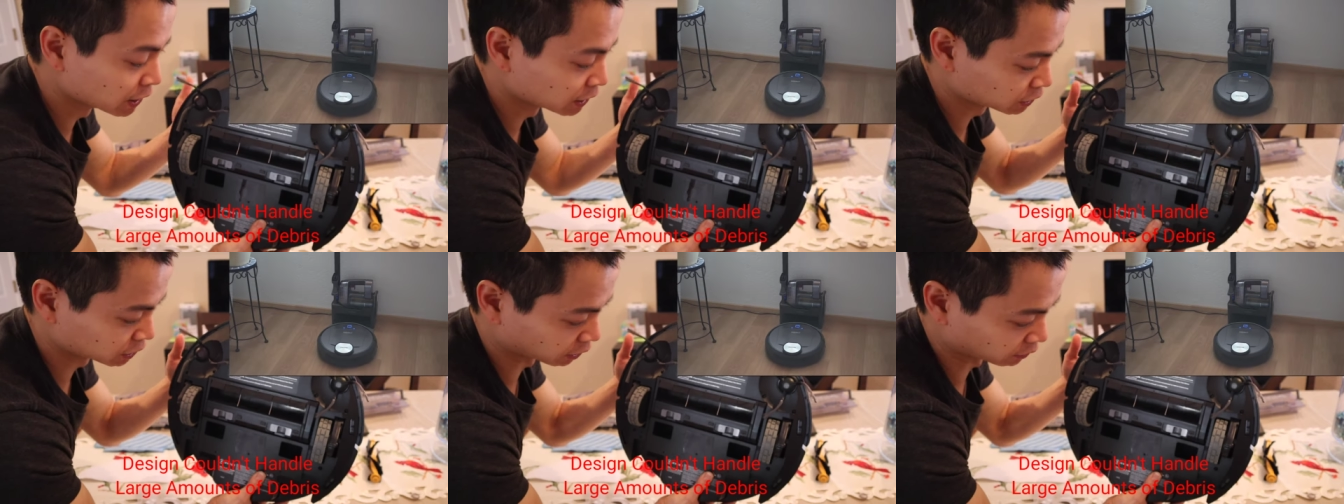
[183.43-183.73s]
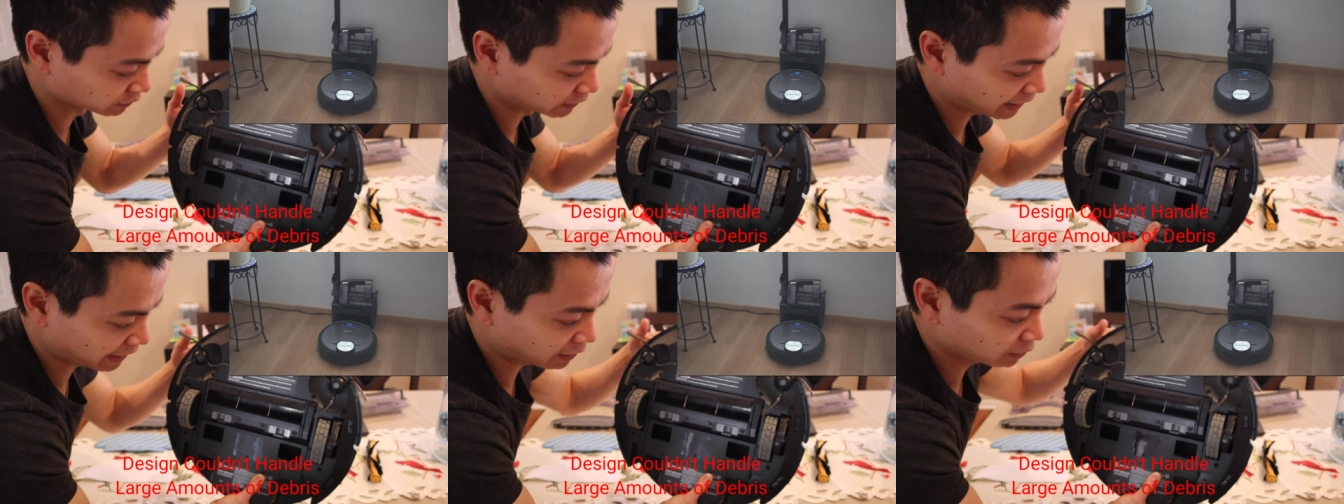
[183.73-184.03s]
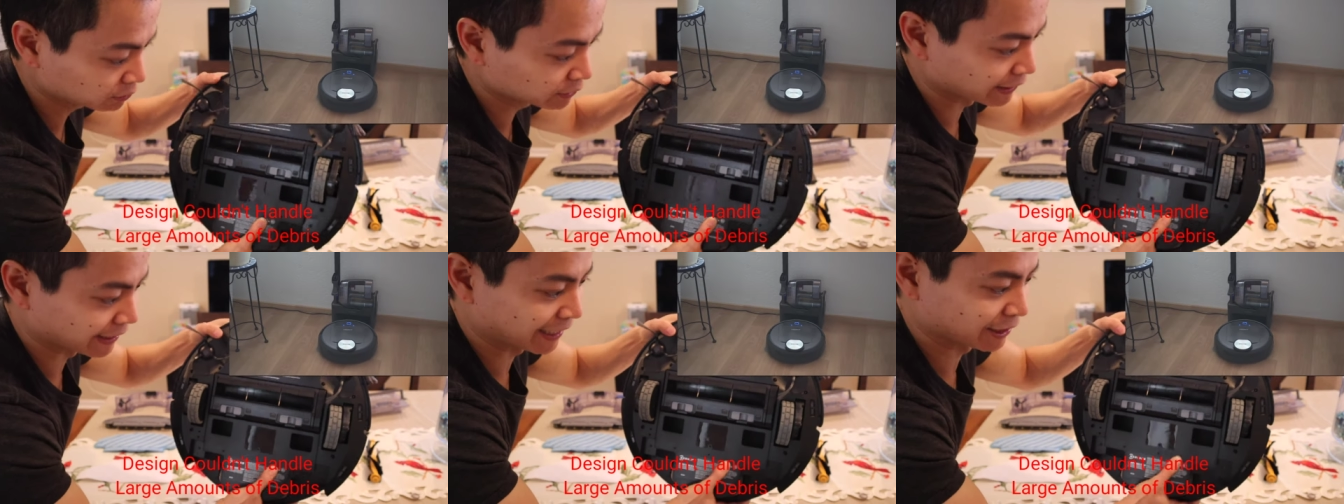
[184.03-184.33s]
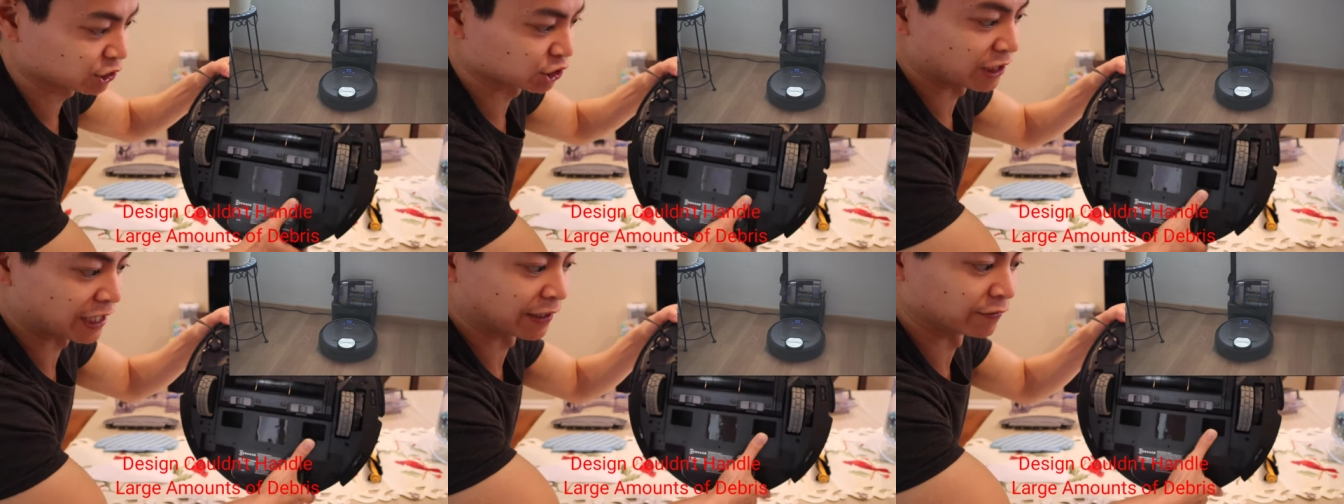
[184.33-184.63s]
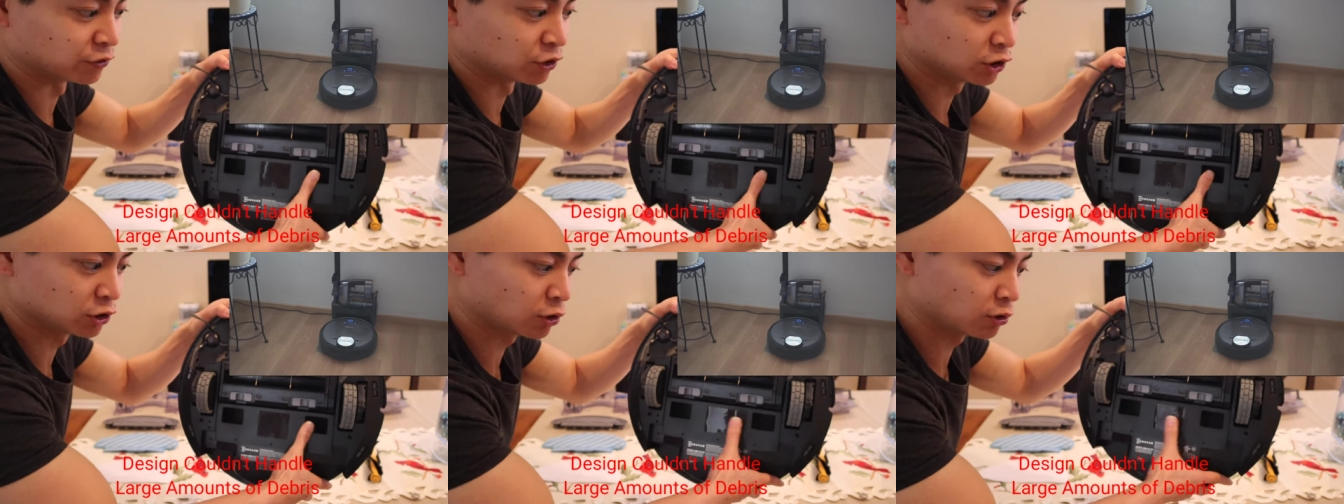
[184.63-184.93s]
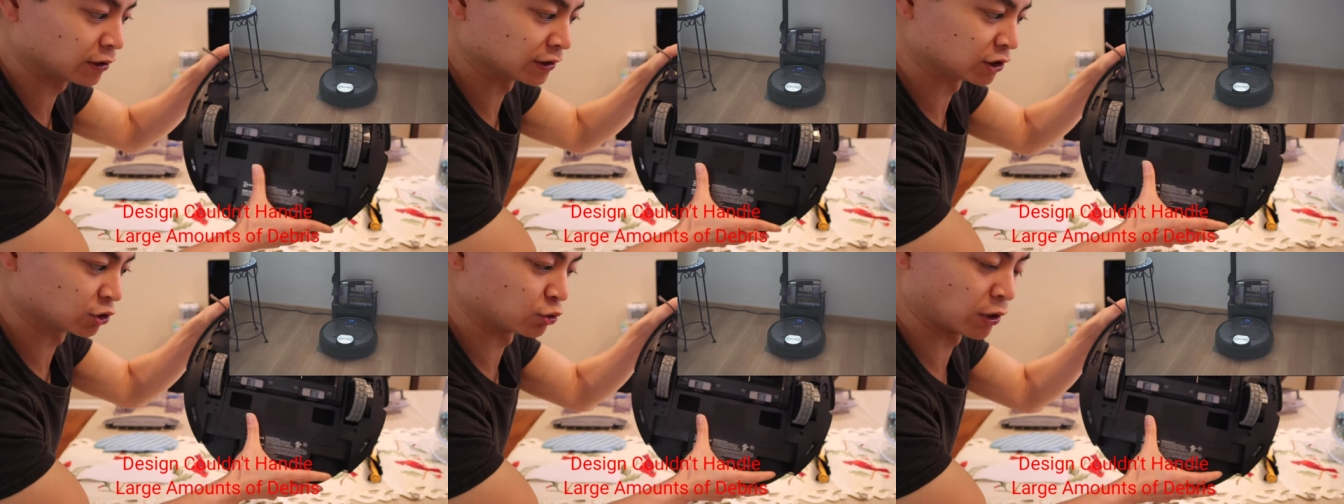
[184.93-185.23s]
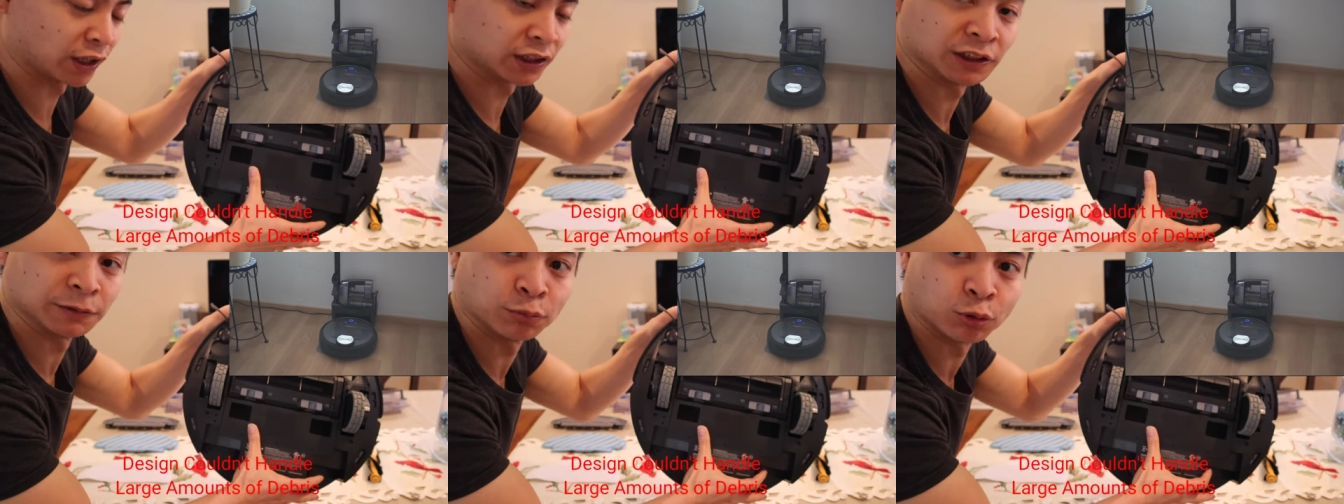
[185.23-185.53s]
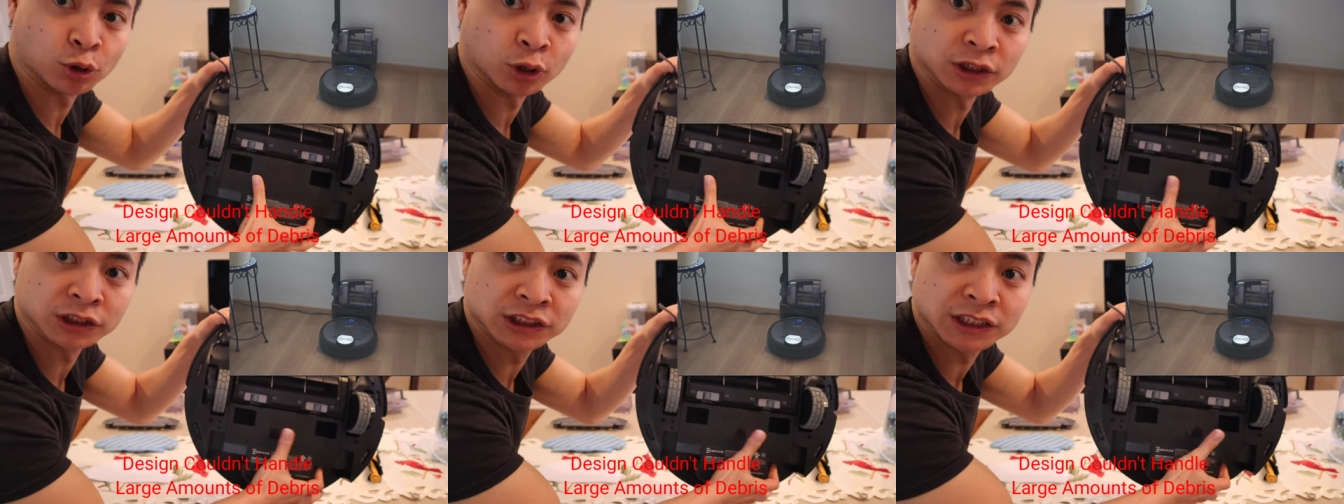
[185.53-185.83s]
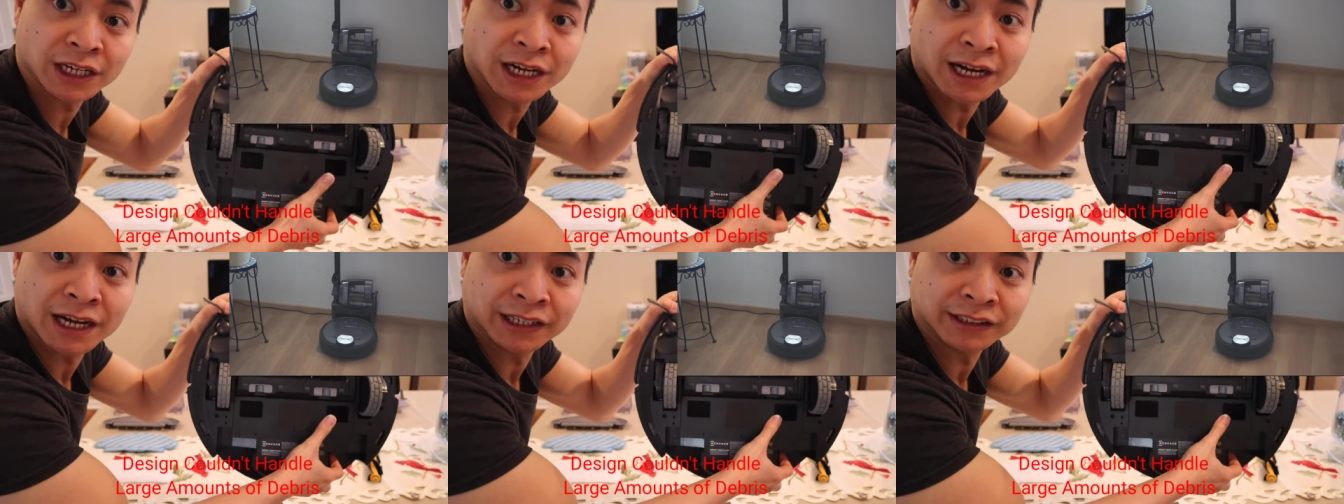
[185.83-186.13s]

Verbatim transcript: So now they actually have dual extractor ports